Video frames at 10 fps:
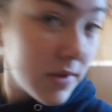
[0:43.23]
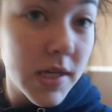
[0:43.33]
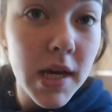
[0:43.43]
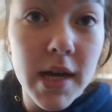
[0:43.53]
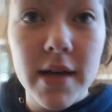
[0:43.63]

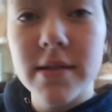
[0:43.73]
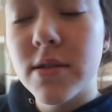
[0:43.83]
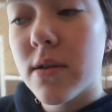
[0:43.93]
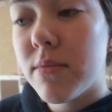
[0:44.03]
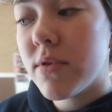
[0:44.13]
yeah,
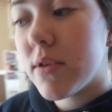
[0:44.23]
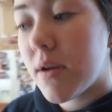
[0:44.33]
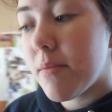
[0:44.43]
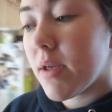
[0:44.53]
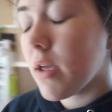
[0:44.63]
that's what I'm doing.
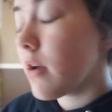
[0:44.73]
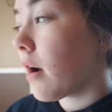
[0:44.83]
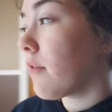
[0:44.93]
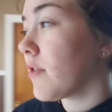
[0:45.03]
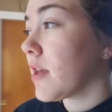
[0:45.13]
I'm making
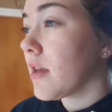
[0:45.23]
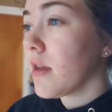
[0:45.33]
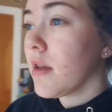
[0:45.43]
coffee